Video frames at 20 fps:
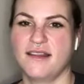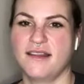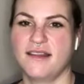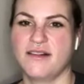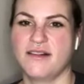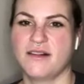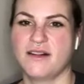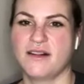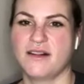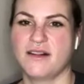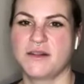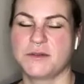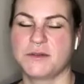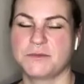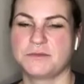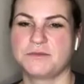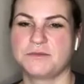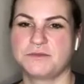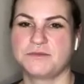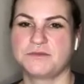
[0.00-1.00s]

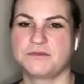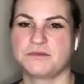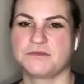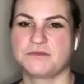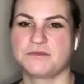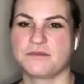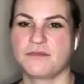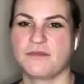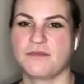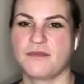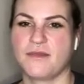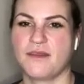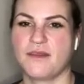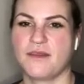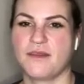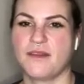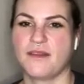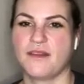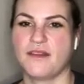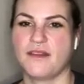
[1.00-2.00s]

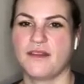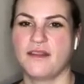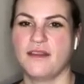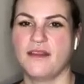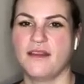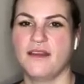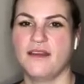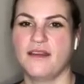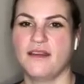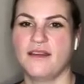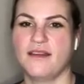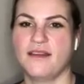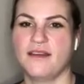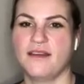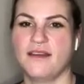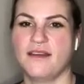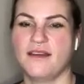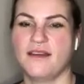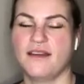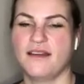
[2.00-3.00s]

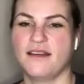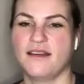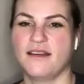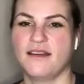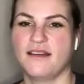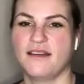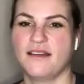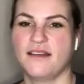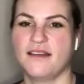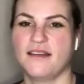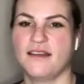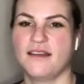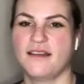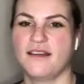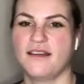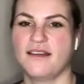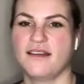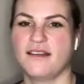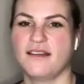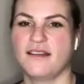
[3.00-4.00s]

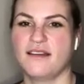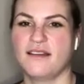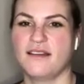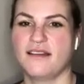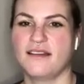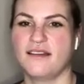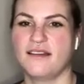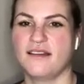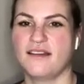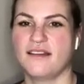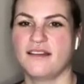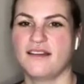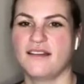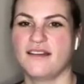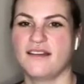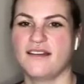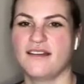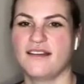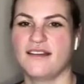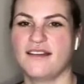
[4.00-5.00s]

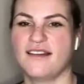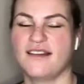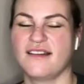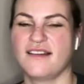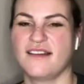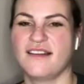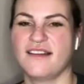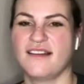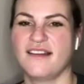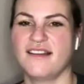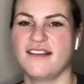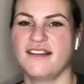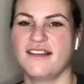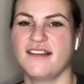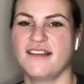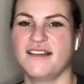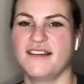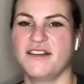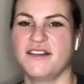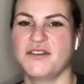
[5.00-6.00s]

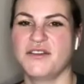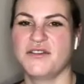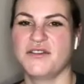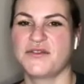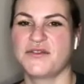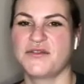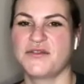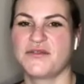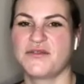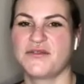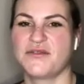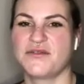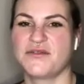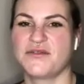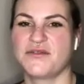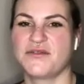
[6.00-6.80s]
[no speech]